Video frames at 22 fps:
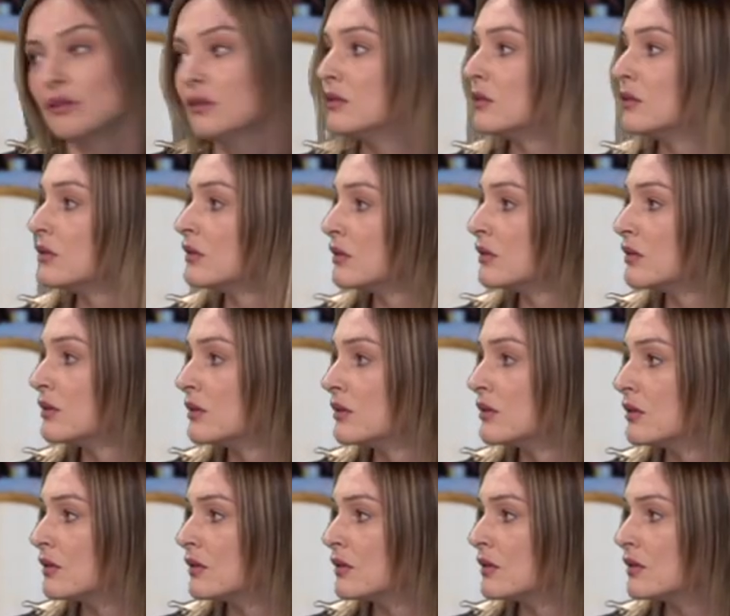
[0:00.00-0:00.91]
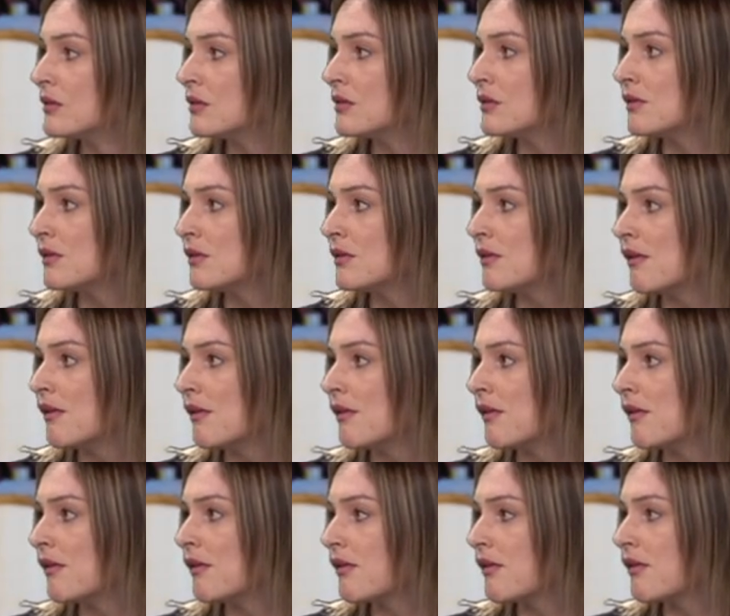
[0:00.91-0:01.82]

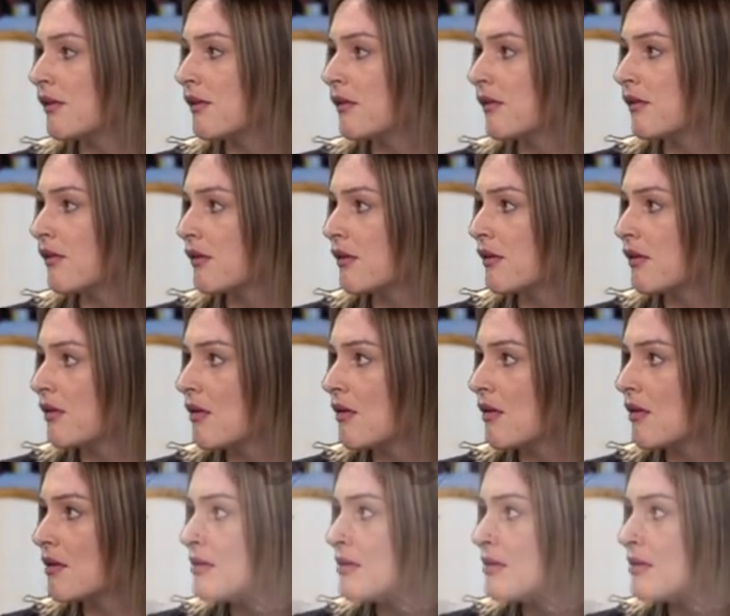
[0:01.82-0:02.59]
(not speaking)